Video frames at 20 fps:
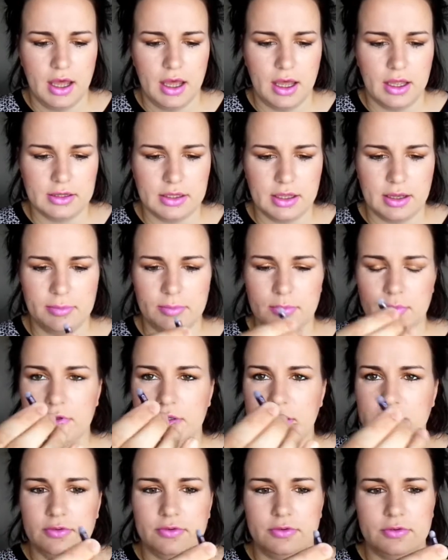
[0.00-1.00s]
And I'm
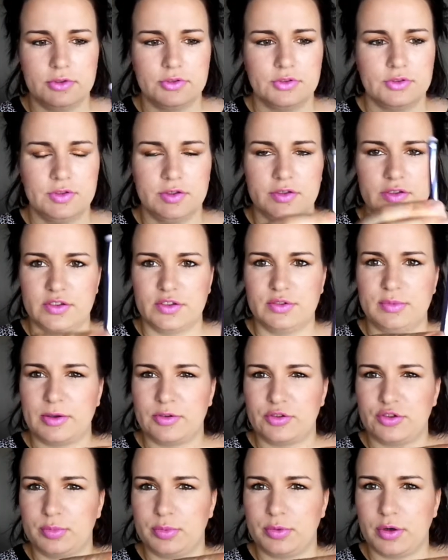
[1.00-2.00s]
looking forward to the
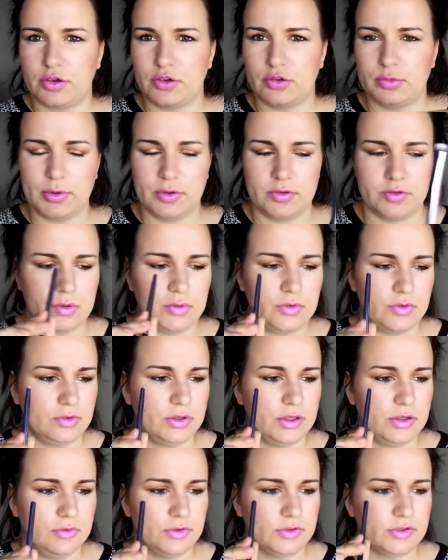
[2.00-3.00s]
smudge brush because I was
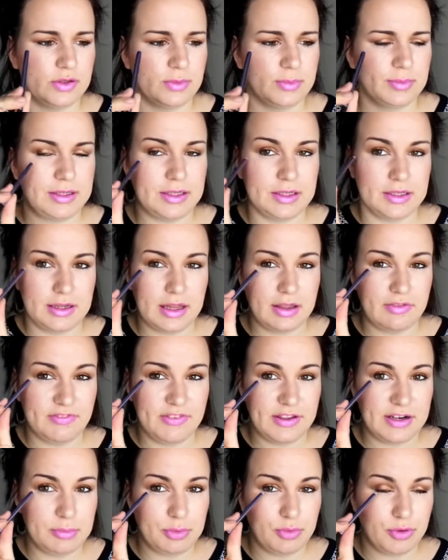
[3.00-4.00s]
looking for something
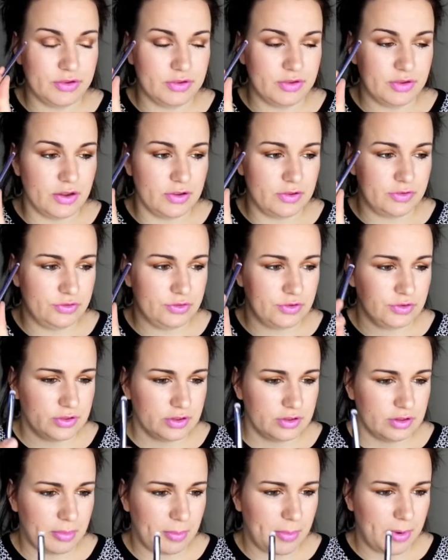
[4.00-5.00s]
very precise just
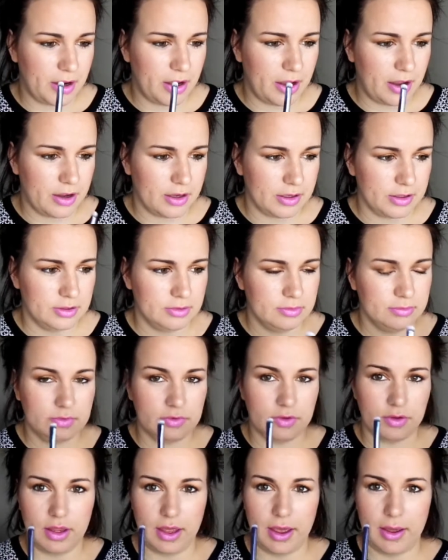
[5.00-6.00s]
under my eye.
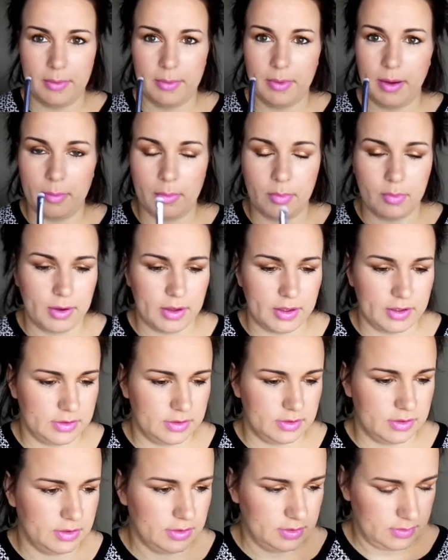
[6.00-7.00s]
So yeah, I'm quite,
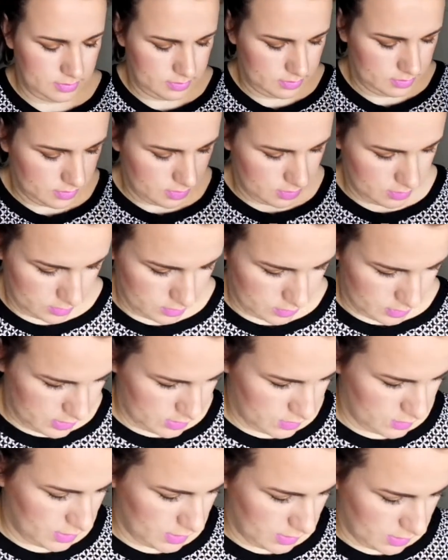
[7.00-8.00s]

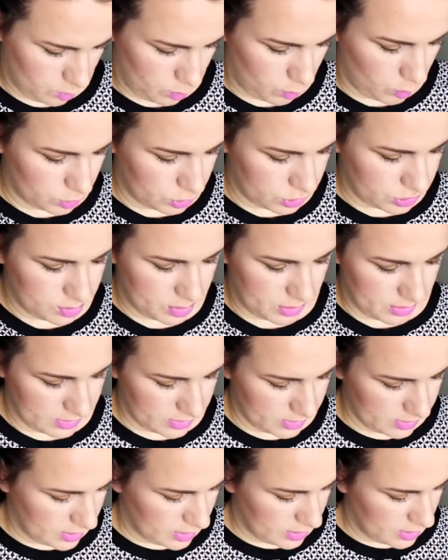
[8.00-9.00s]
need to get the wash, but
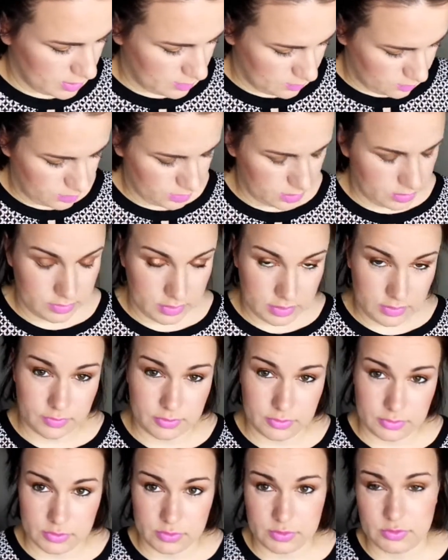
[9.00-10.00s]
I'm really looking
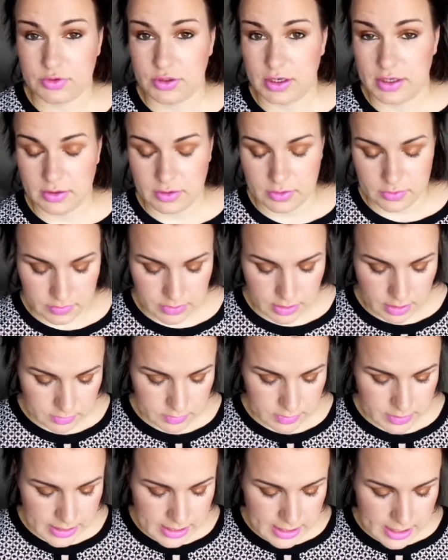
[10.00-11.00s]
forward to trying those out.
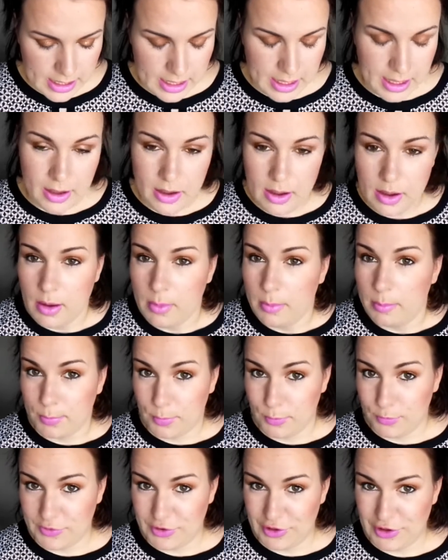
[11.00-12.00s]

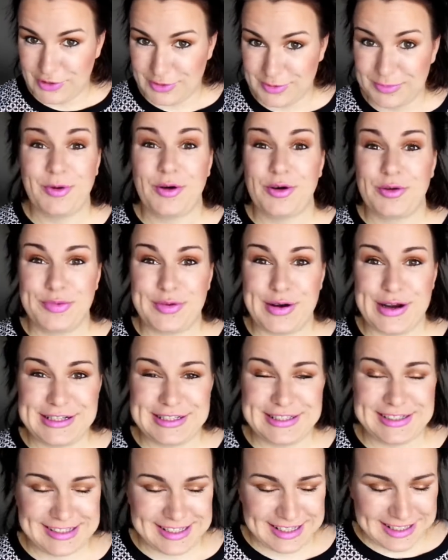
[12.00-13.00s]
Moving on, more
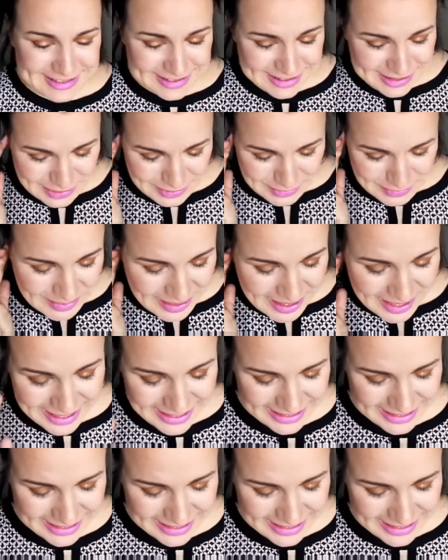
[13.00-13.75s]
brushes, I know.